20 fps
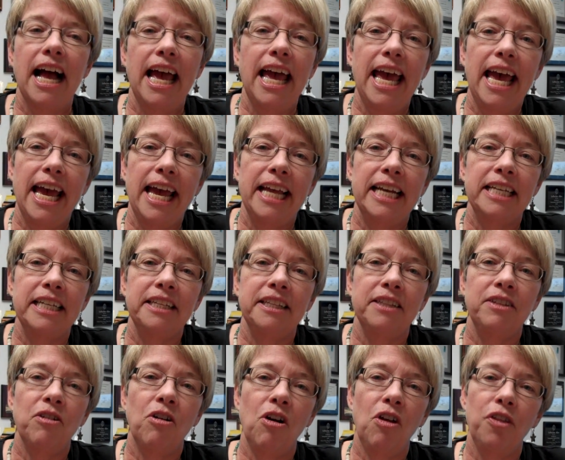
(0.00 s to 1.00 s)
And
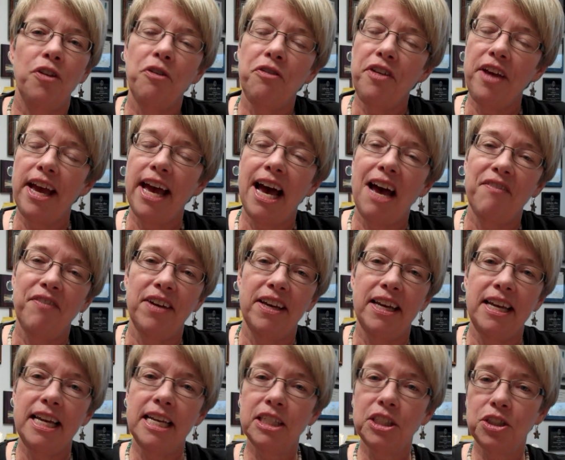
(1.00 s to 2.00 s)
although they have a
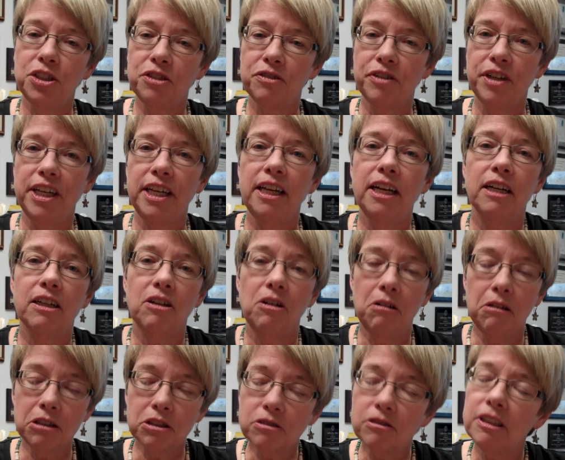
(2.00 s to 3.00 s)
history, a
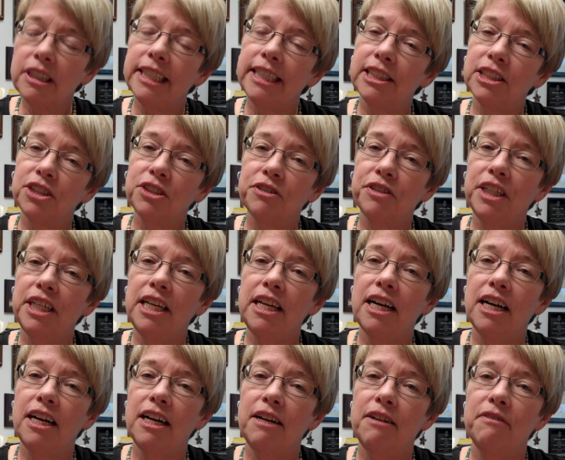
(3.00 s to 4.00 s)
cultural
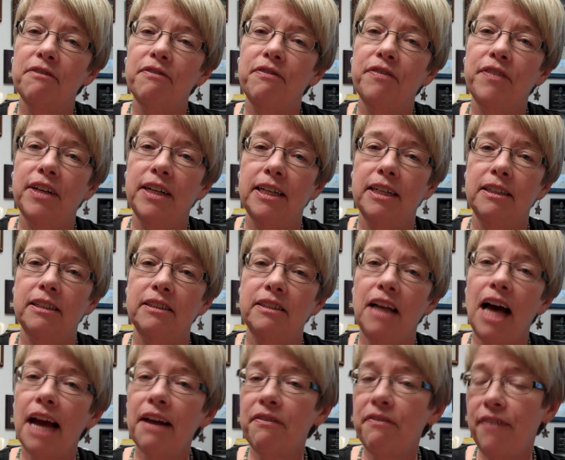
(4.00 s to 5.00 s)
history of a
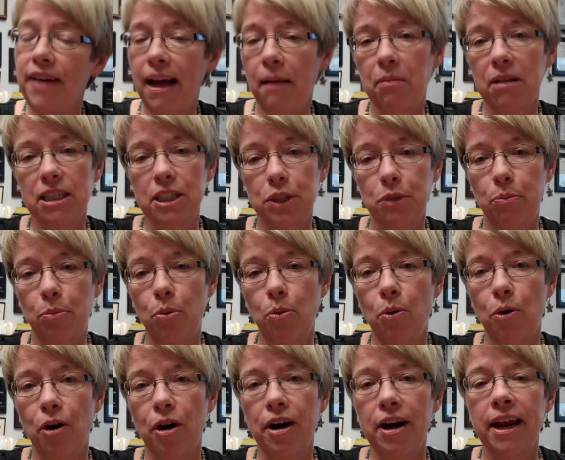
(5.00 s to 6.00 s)
lot of family
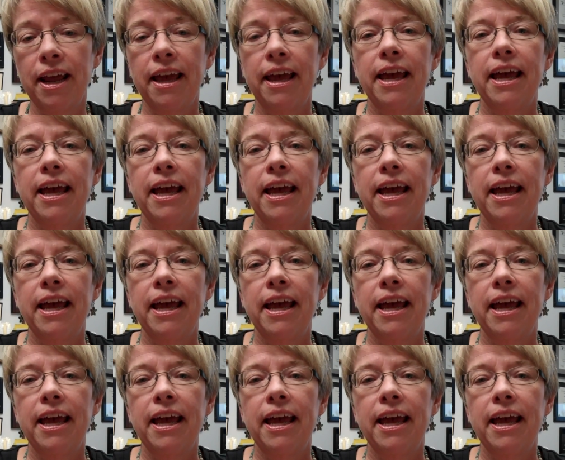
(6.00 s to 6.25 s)
support,